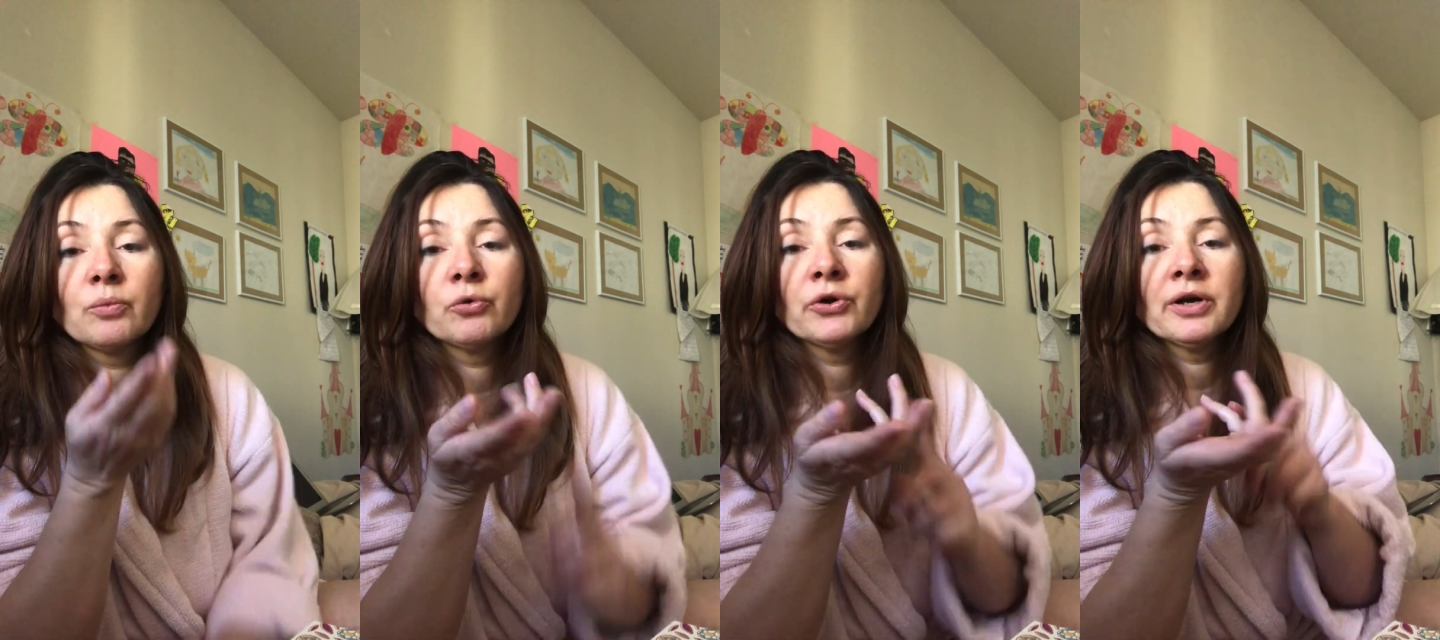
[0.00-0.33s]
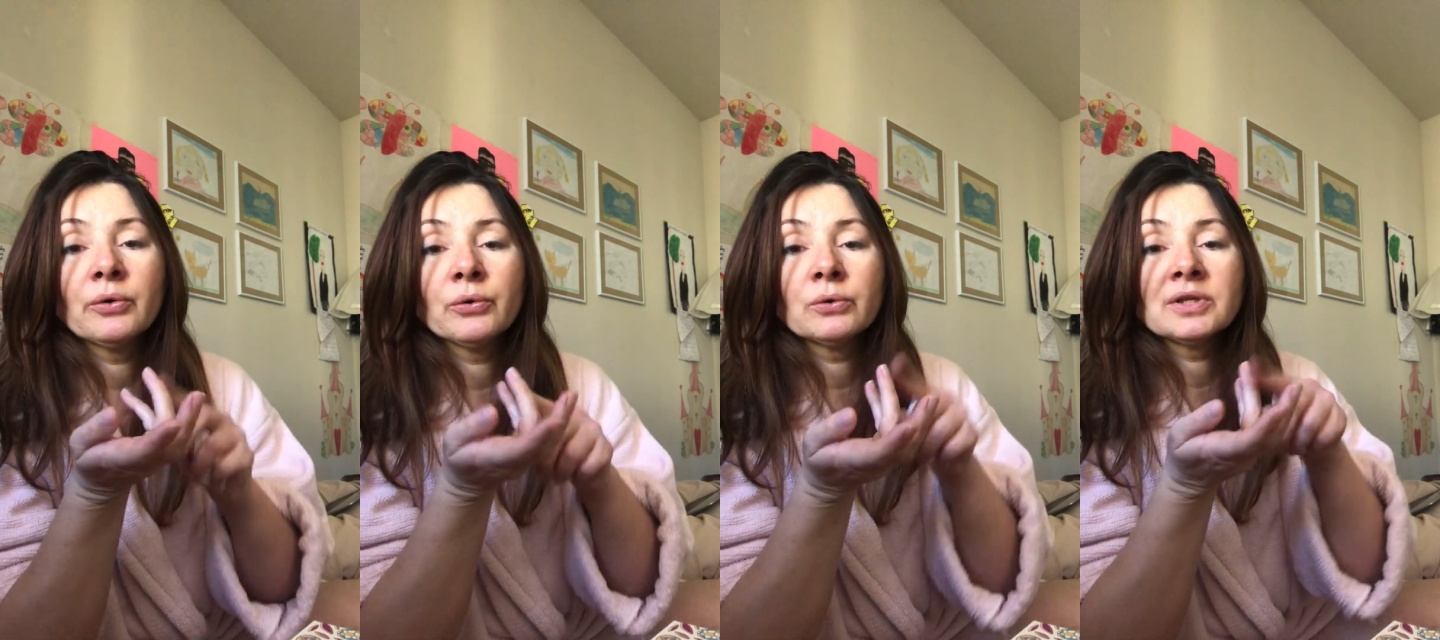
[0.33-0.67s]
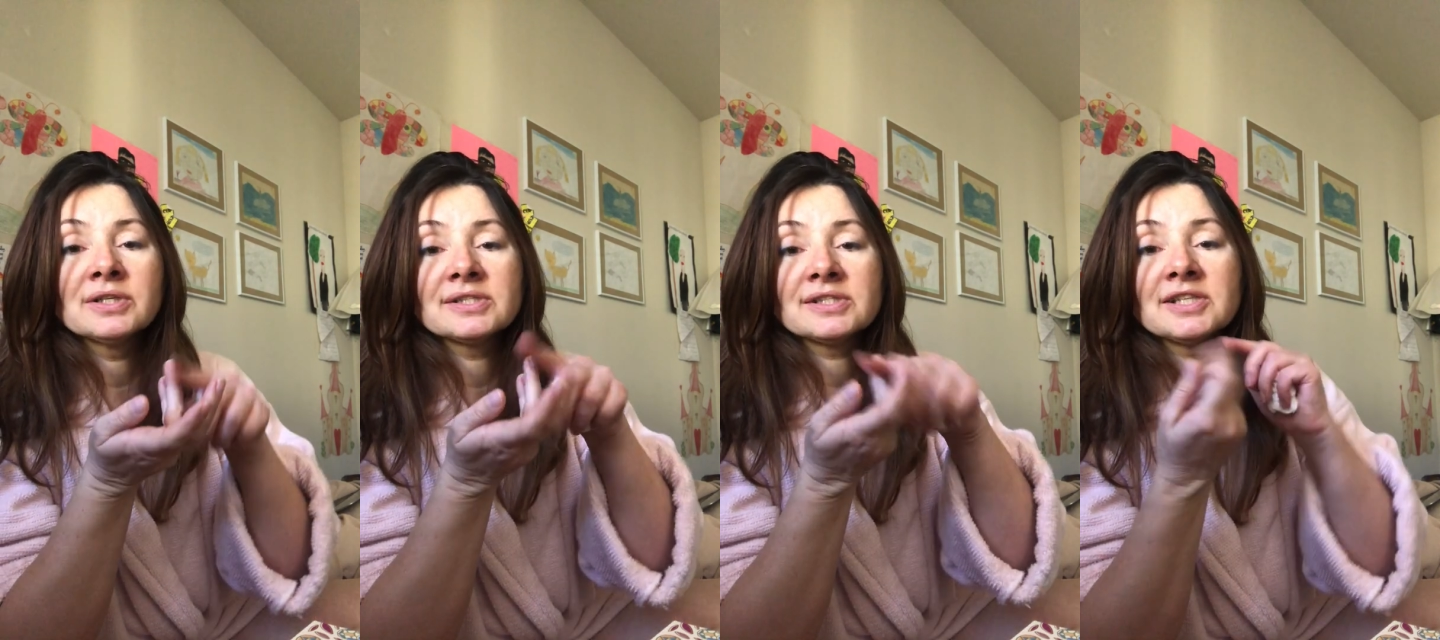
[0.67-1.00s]
What are all
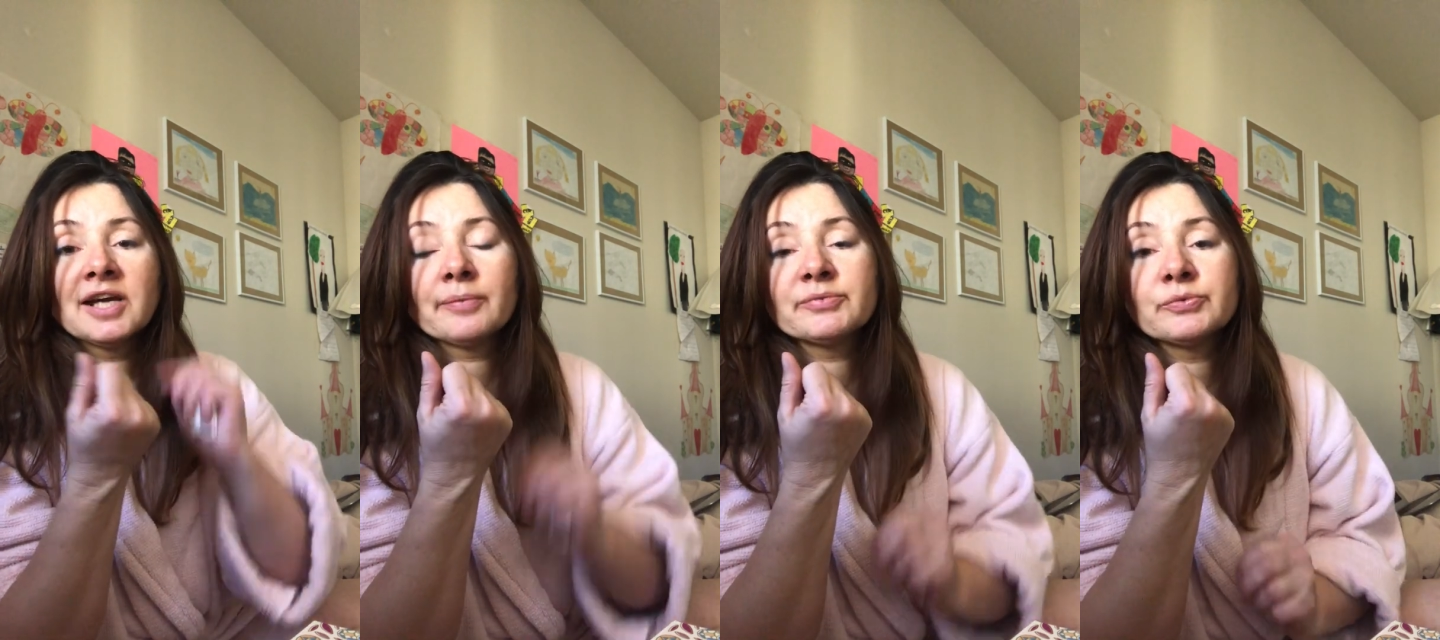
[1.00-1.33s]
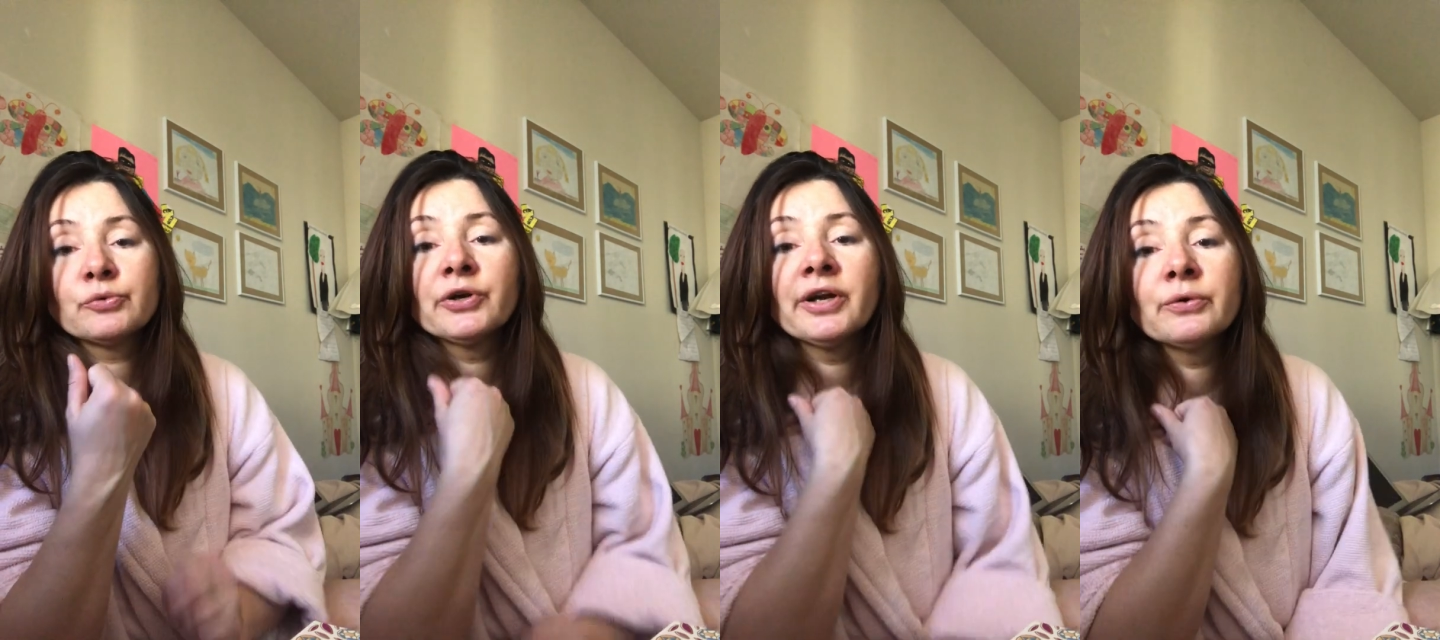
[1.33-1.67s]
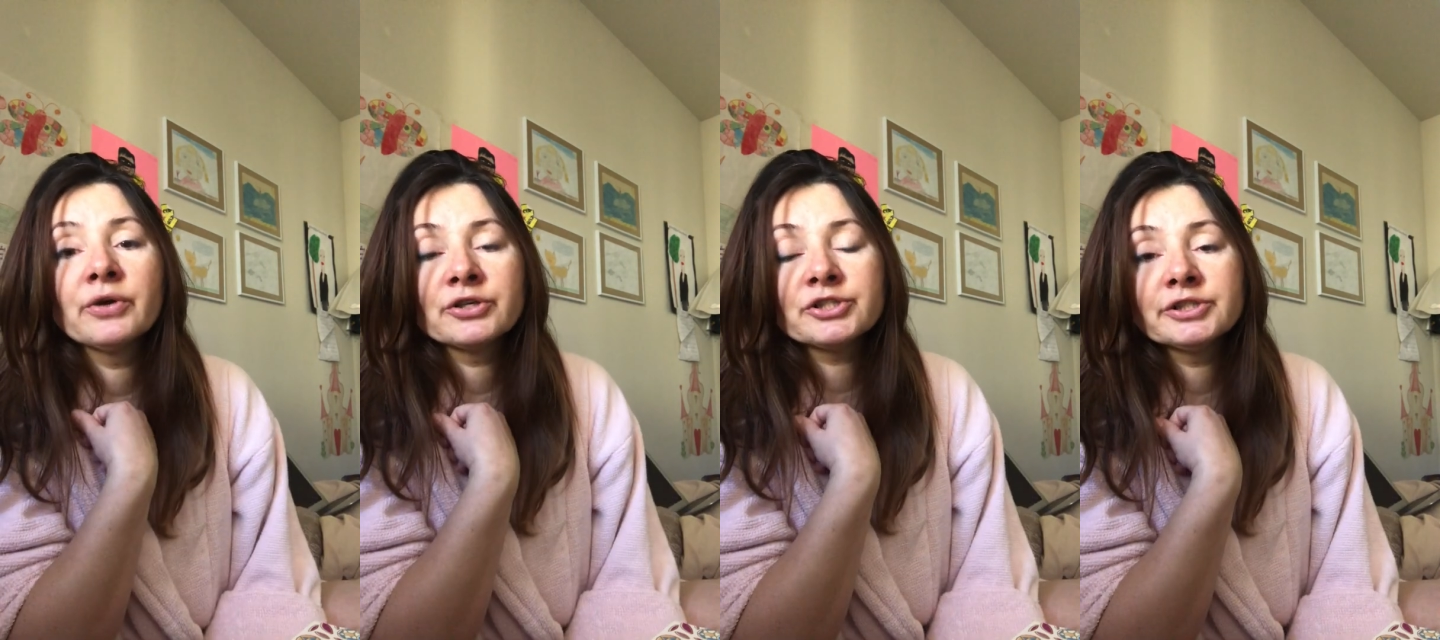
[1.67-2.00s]
these steps? What are
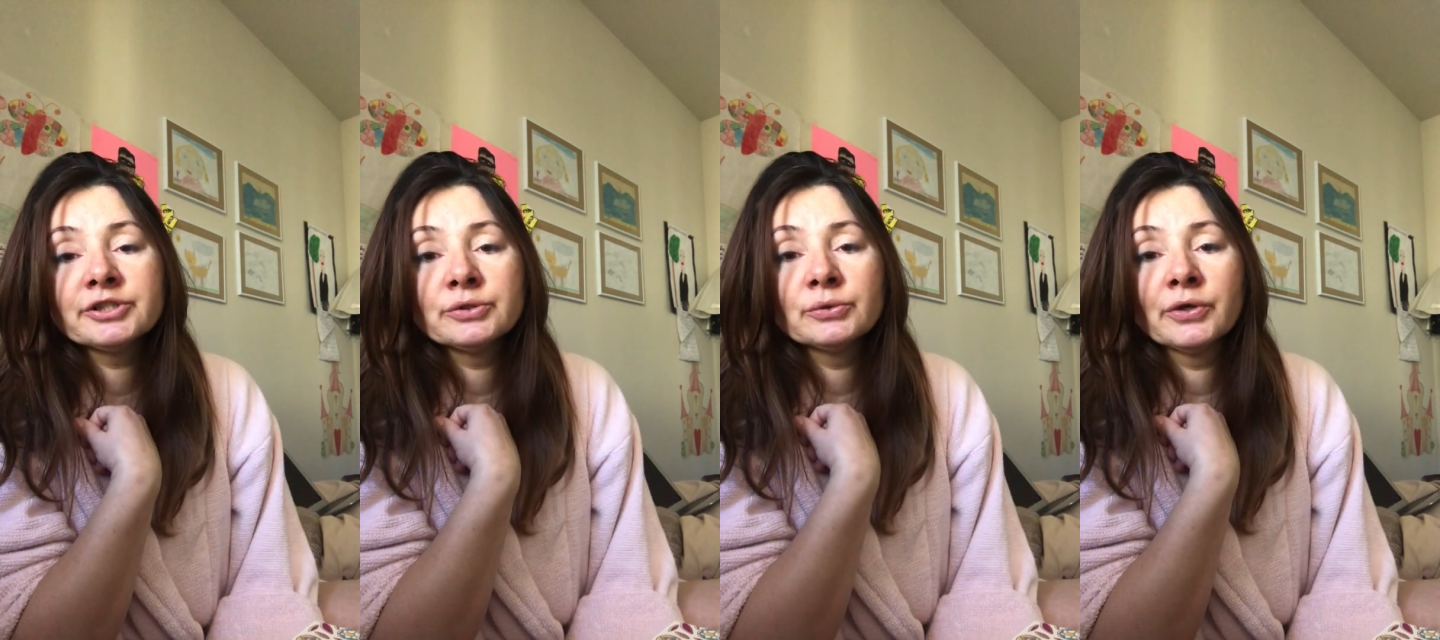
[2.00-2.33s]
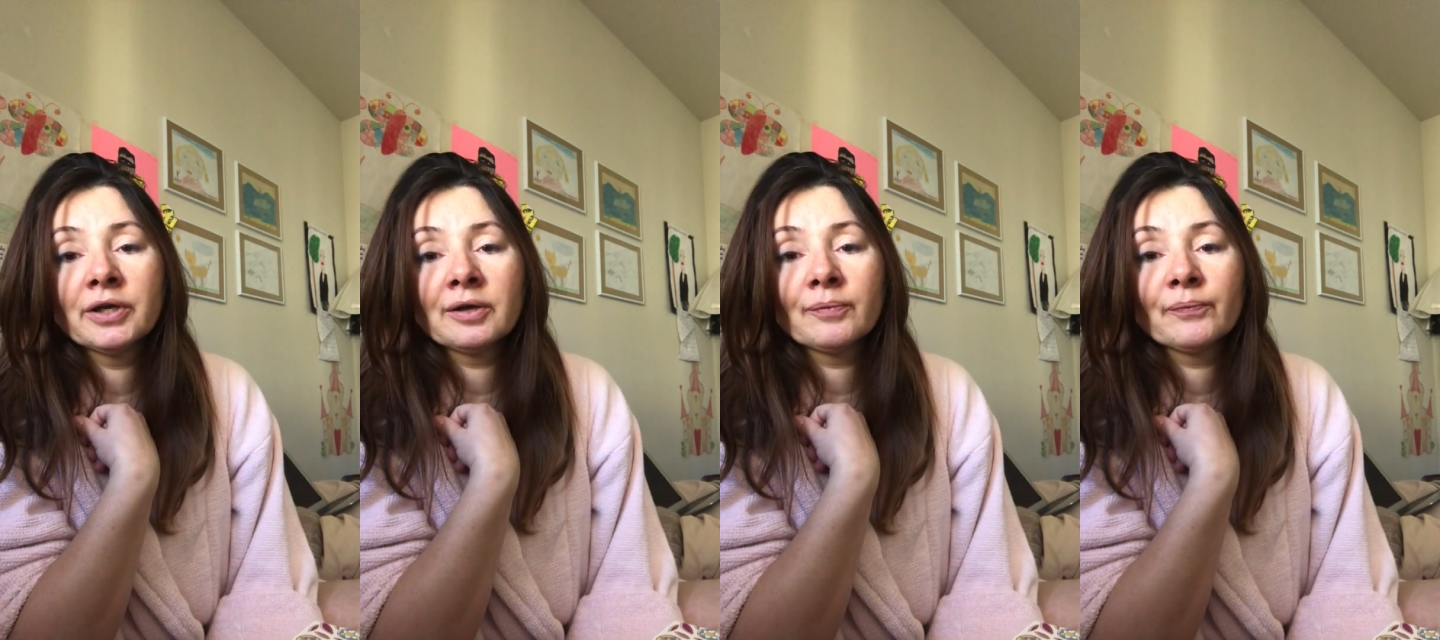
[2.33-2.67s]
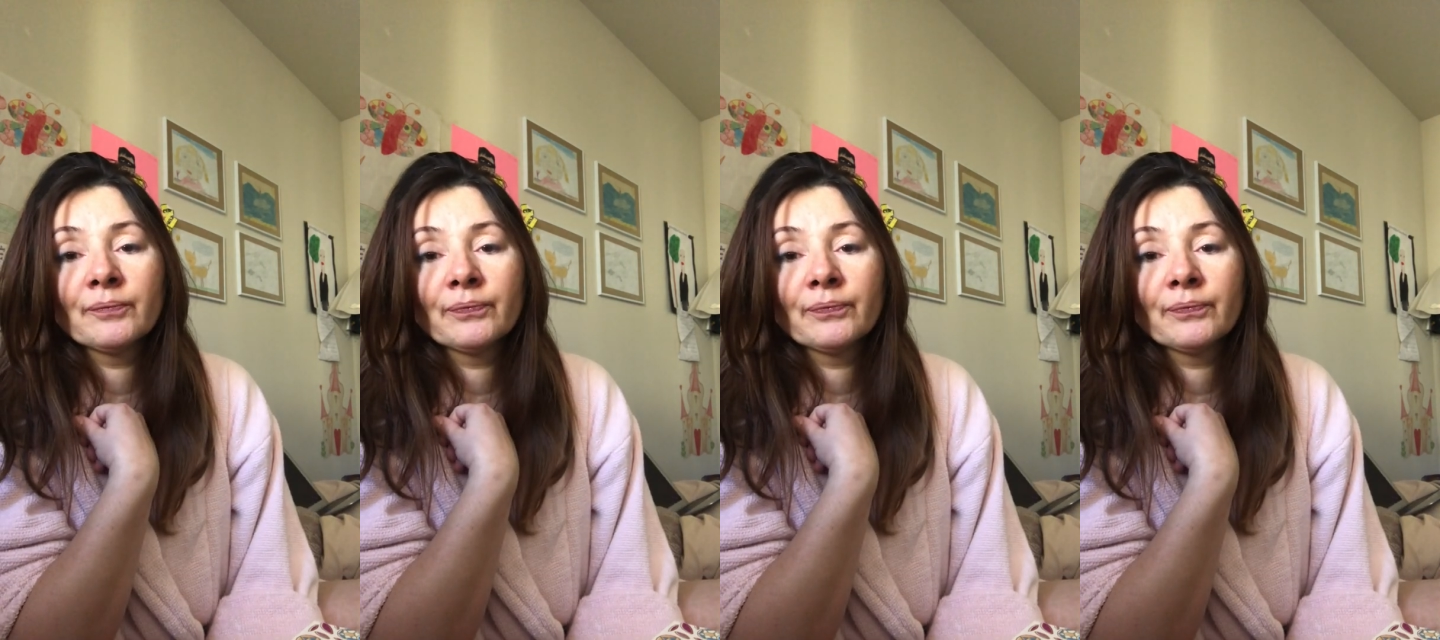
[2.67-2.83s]
you actually doing?